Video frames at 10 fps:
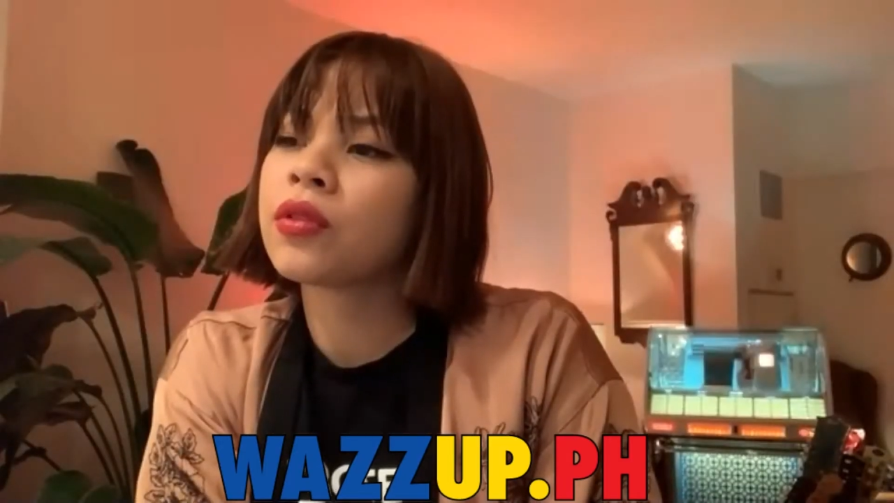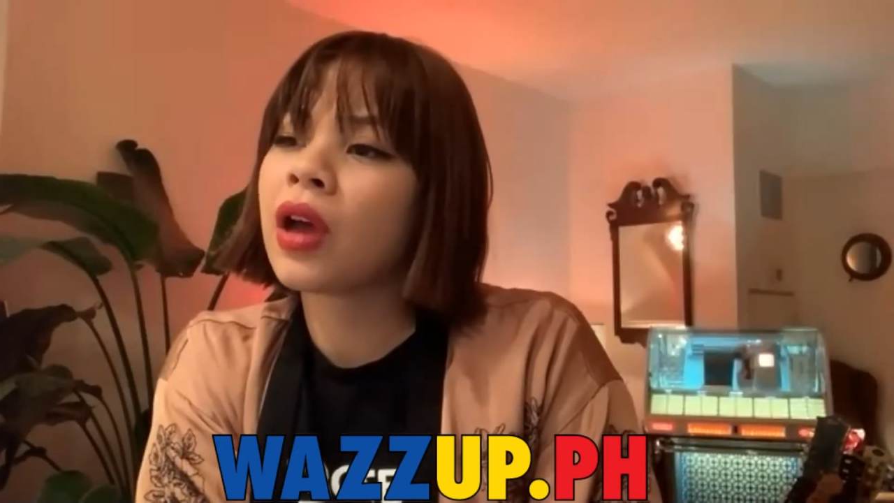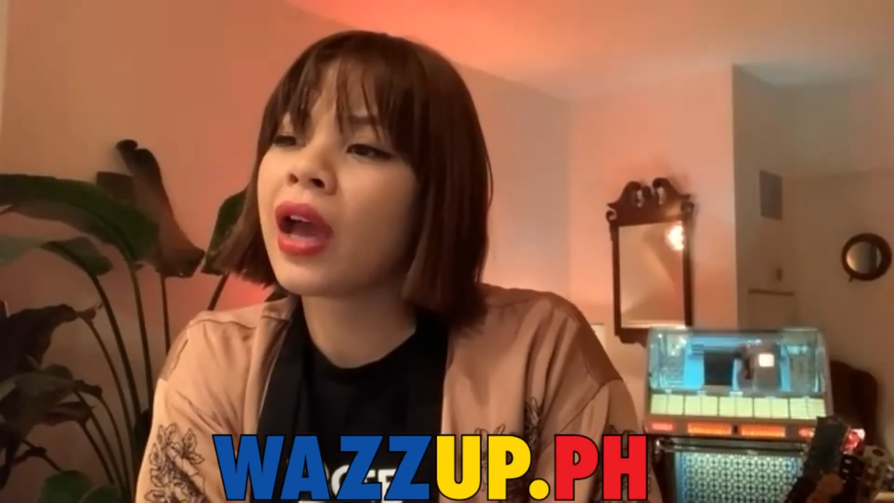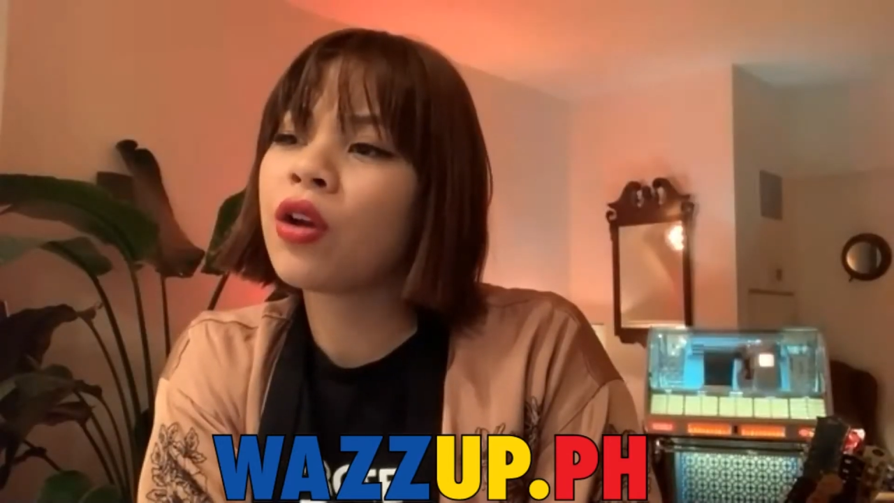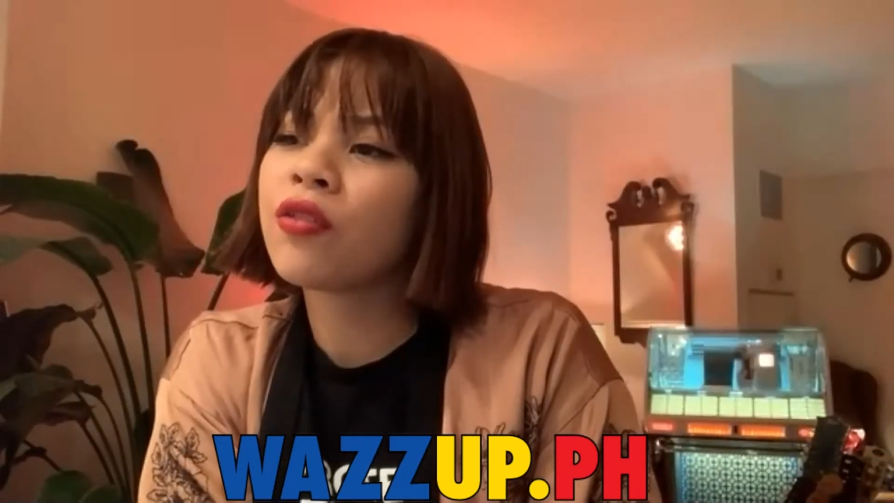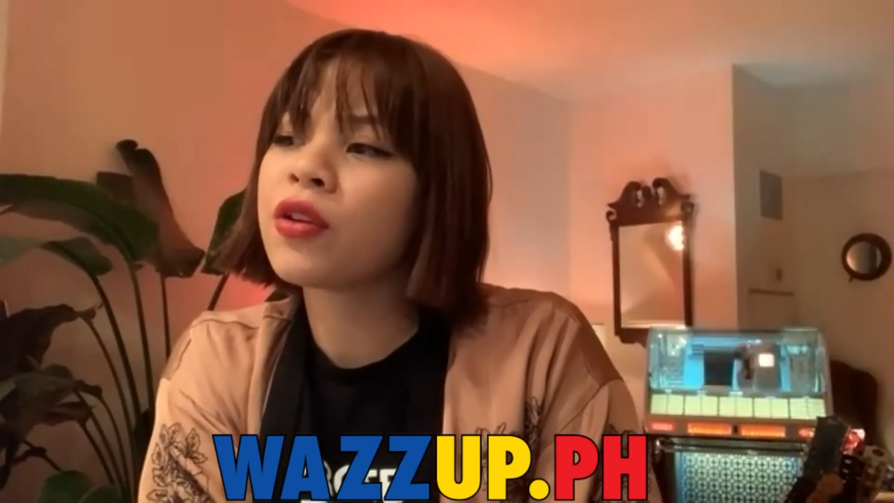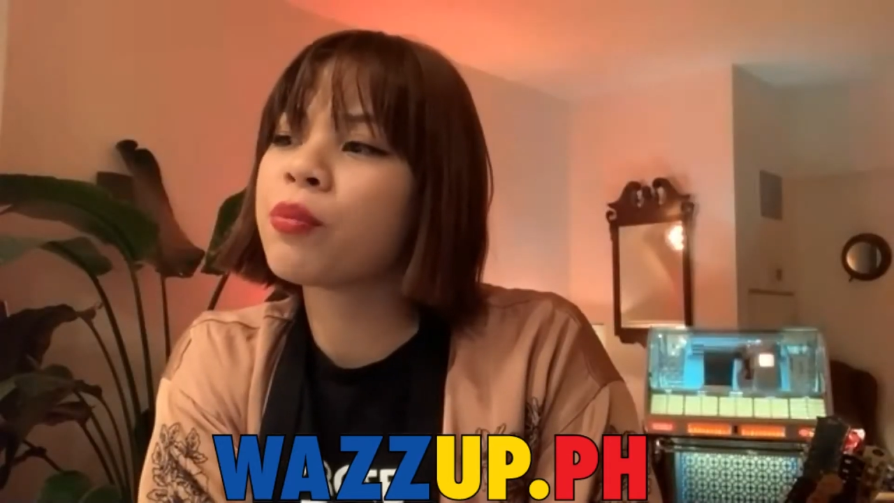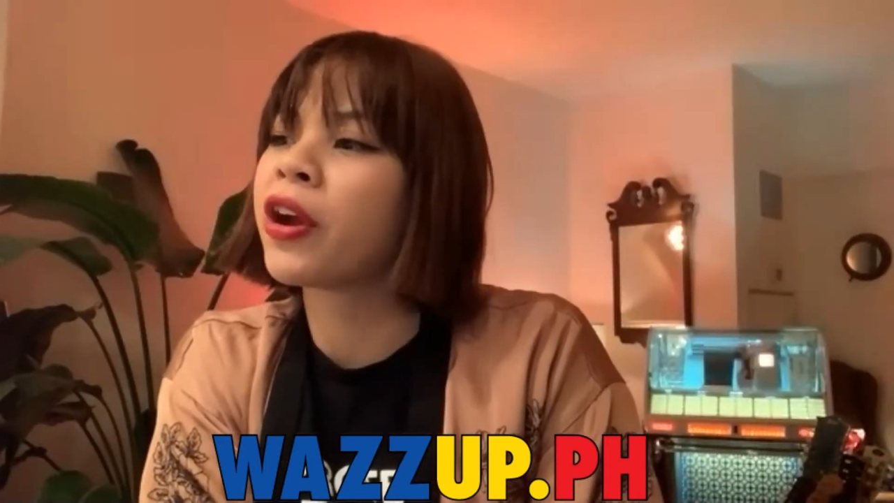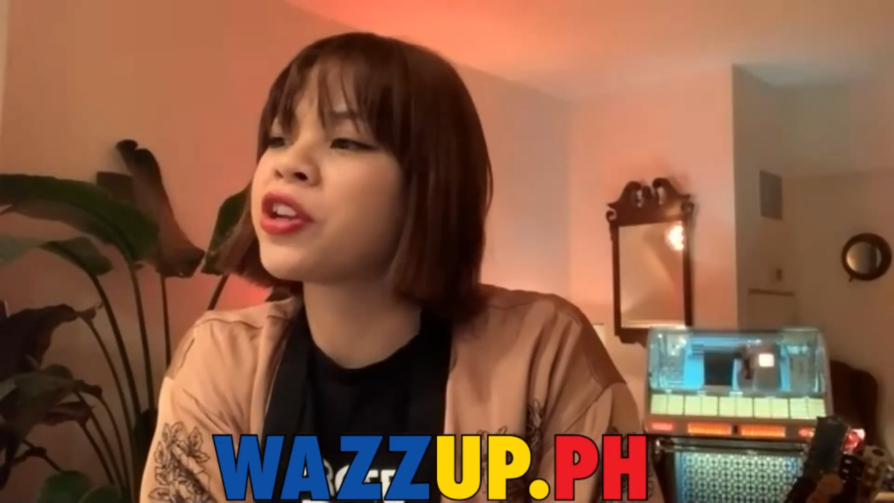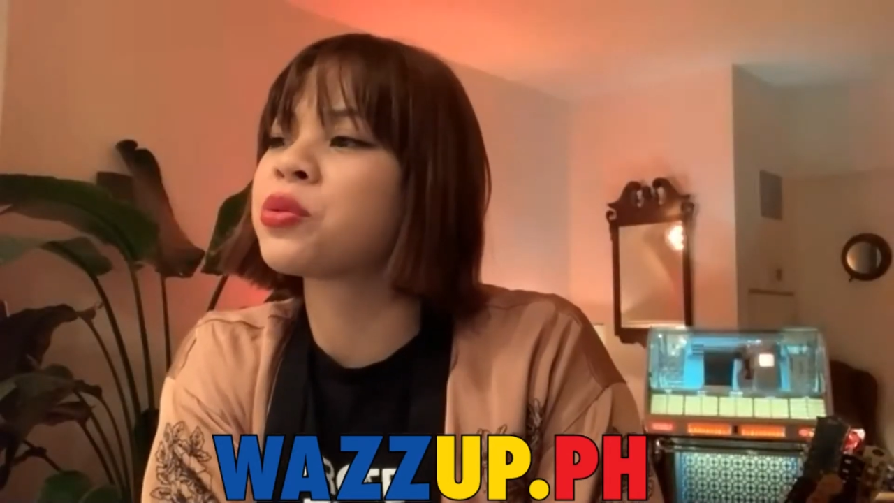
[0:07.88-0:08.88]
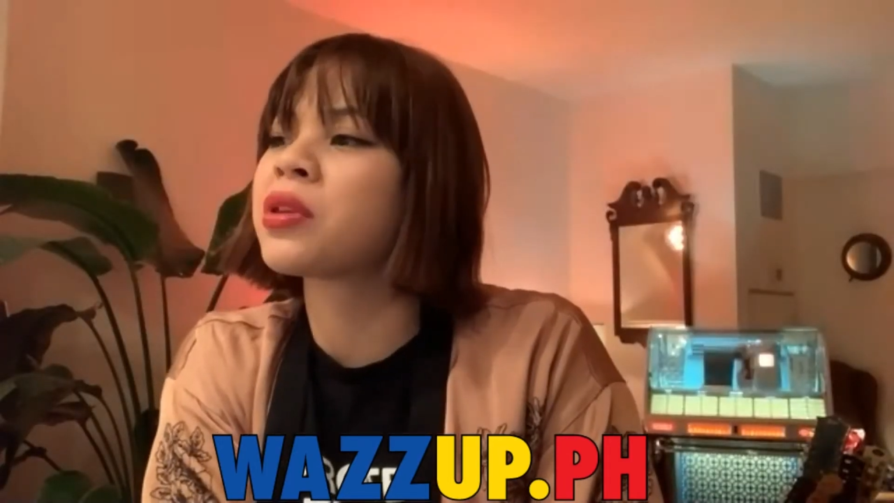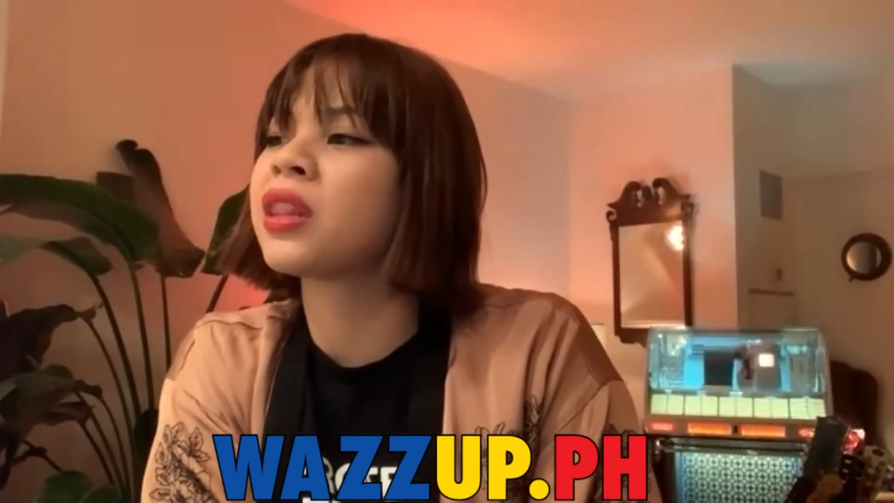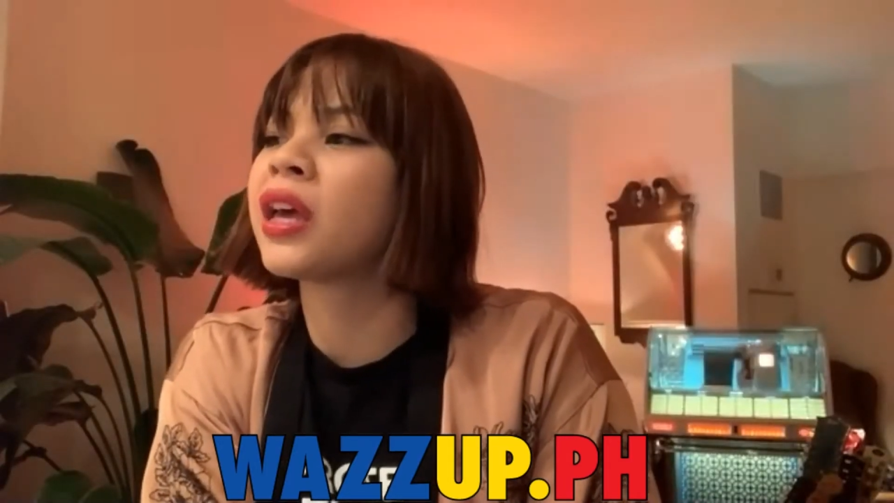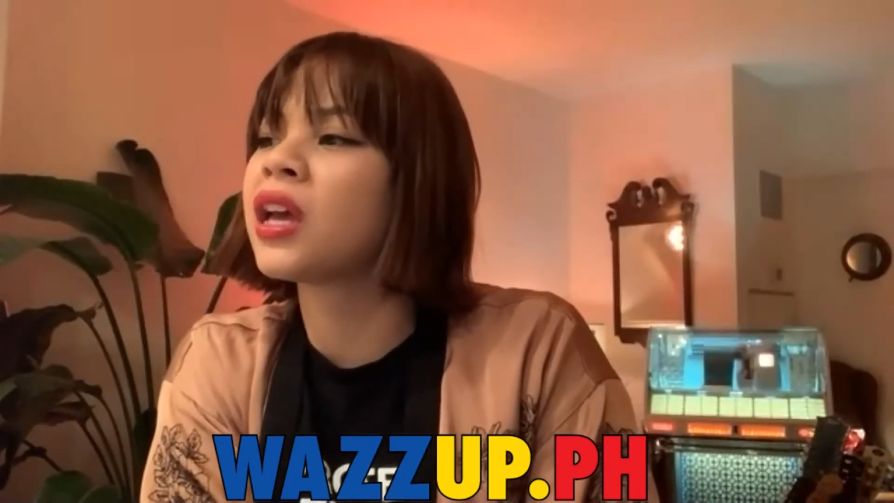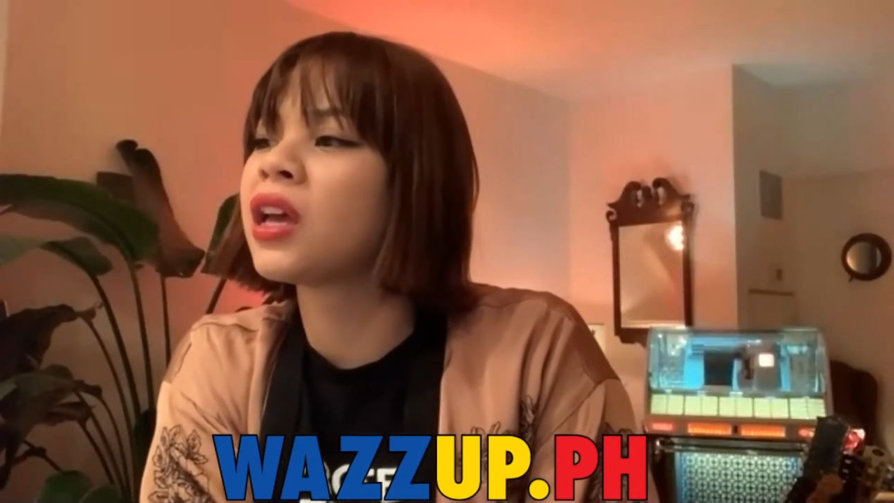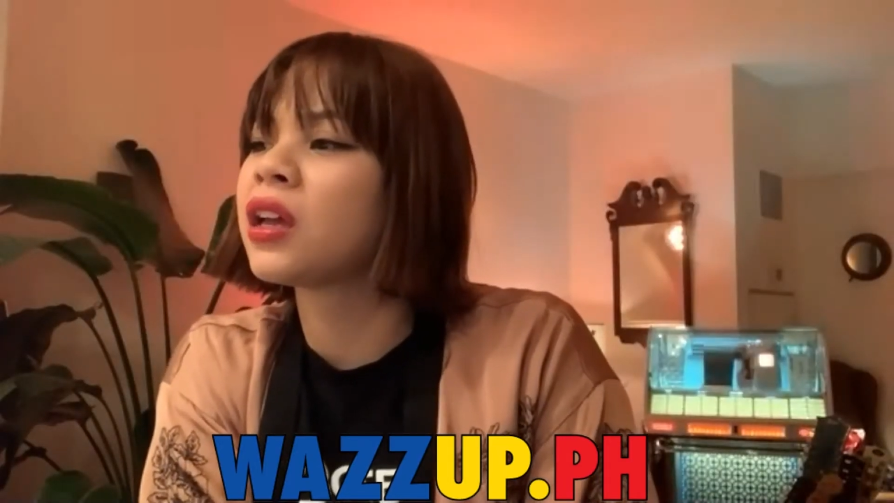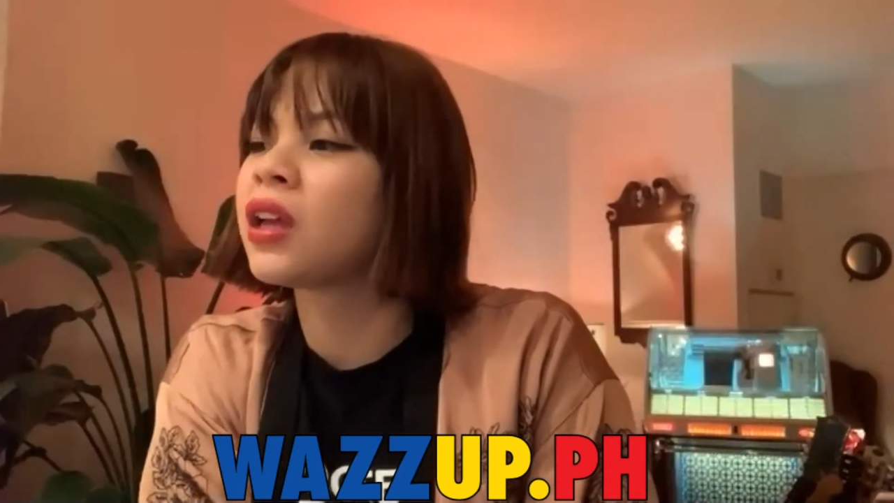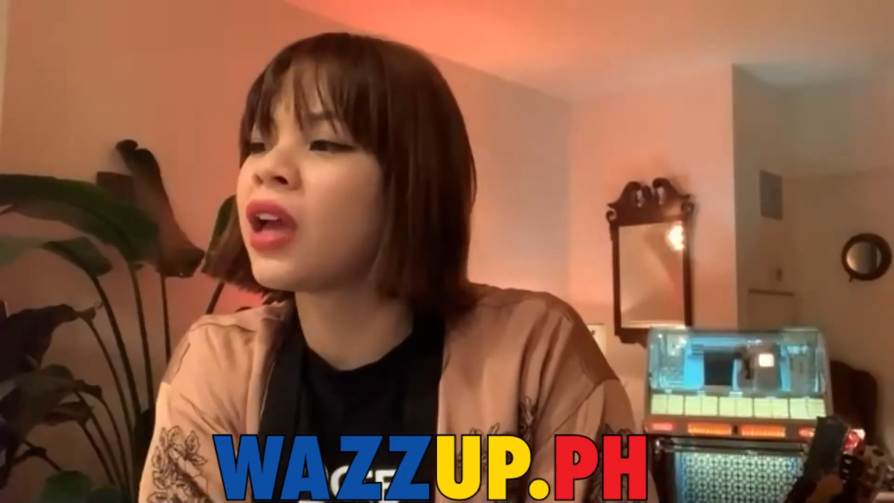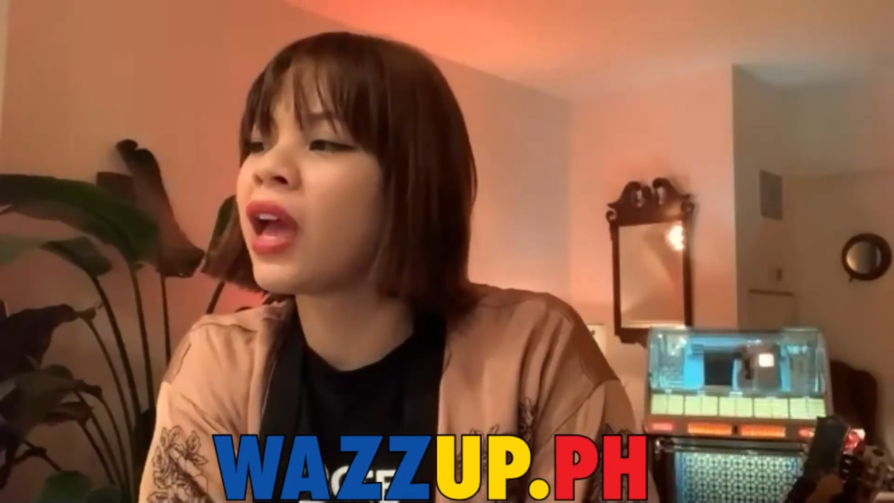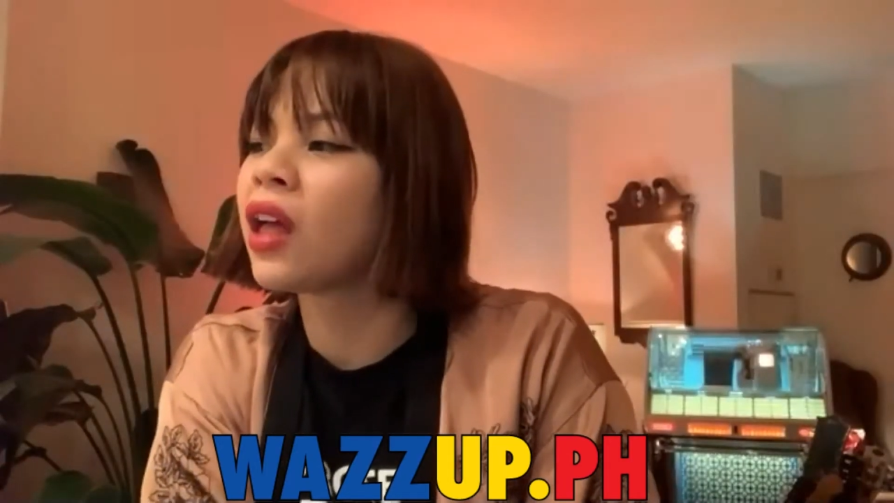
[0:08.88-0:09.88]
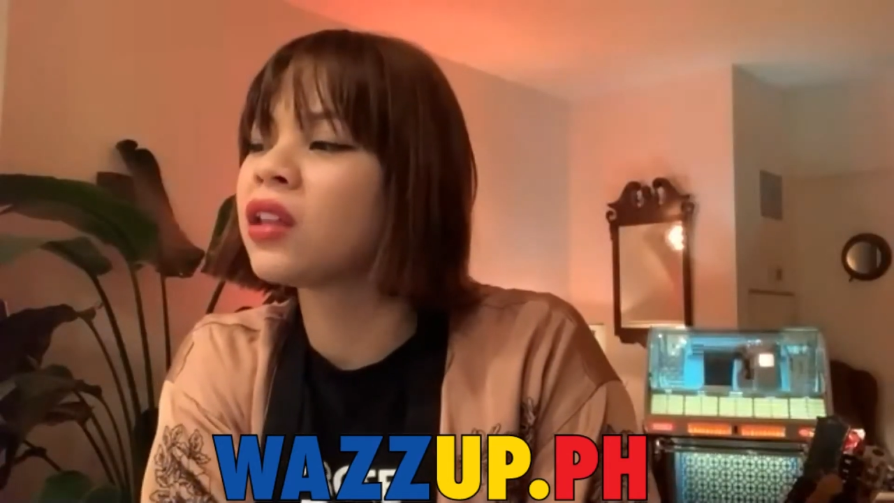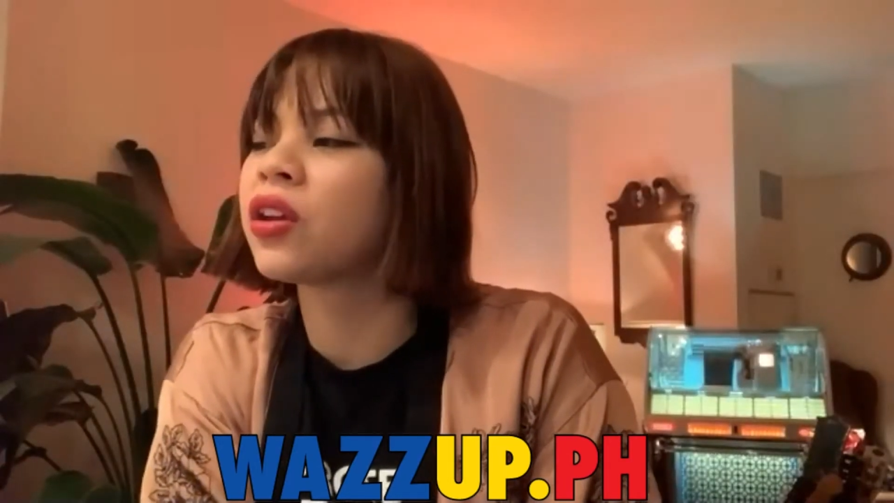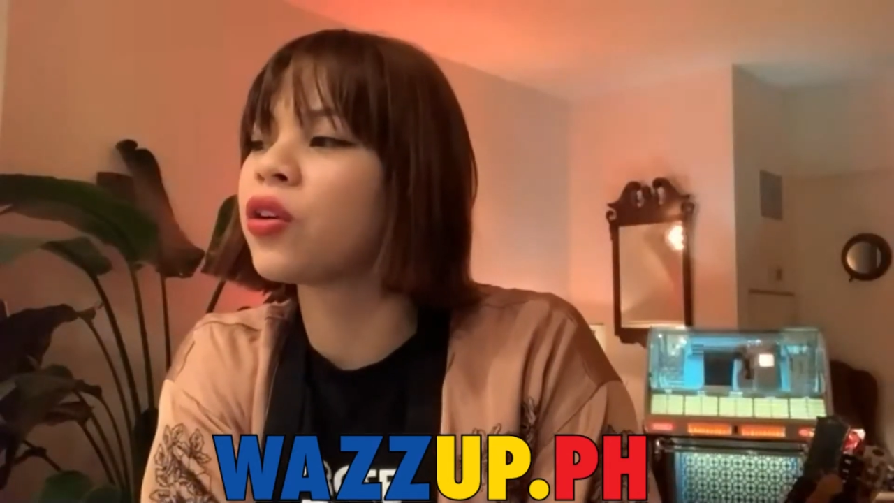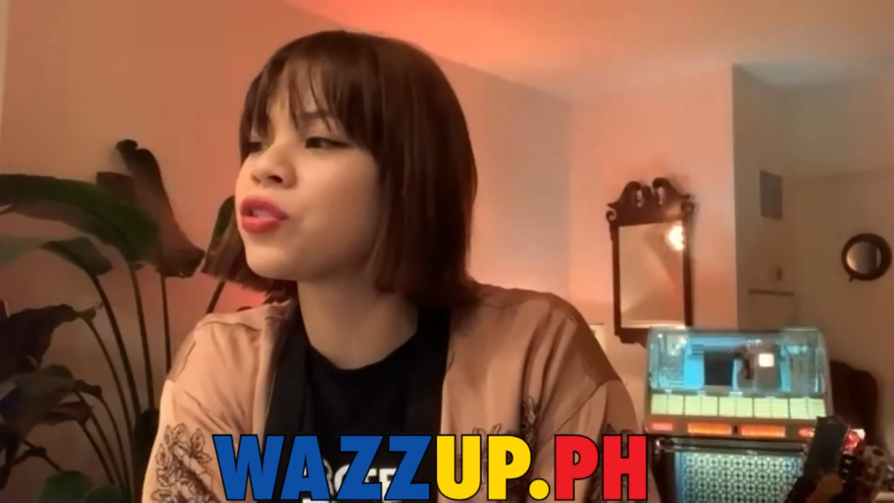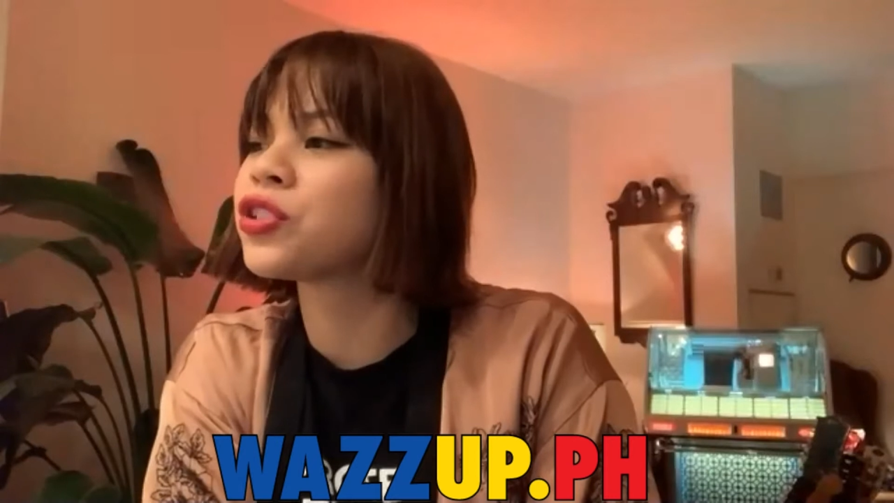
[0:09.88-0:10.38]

don't feel pressure with Lea. Hell no.